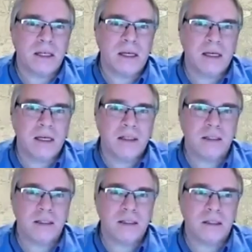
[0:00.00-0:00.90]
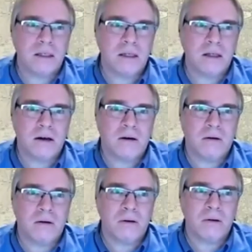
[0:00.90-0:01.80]
of that legacy is
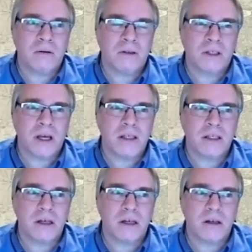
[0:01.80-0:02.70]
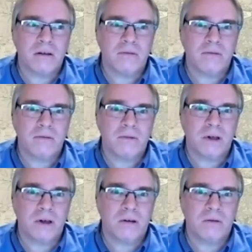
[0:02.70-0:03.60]
in our sense
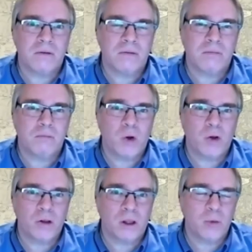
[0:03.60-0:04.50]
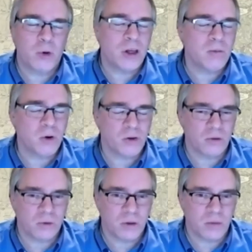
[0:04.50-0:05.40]
of personal
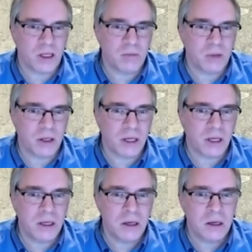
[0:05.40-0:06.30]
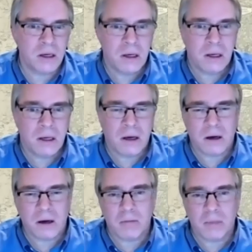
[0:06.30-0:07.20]
liberty and personal responsibility
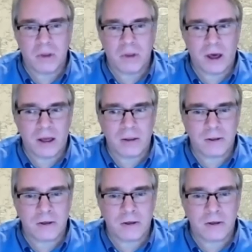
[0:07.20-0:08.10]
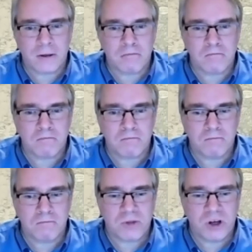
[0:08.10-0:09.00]
that
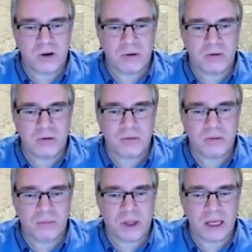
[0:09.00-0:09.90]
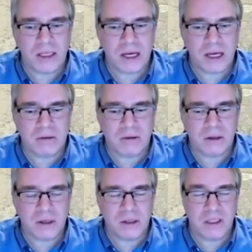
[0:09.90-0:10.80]
you know,
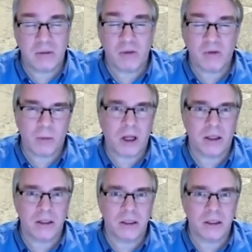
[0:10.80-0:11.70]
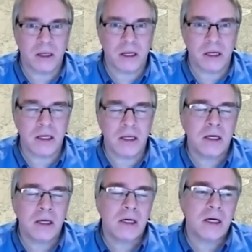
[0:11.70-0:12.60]
plays out in some of our
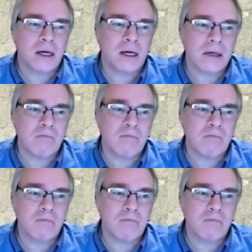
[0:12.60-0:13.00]
politics today.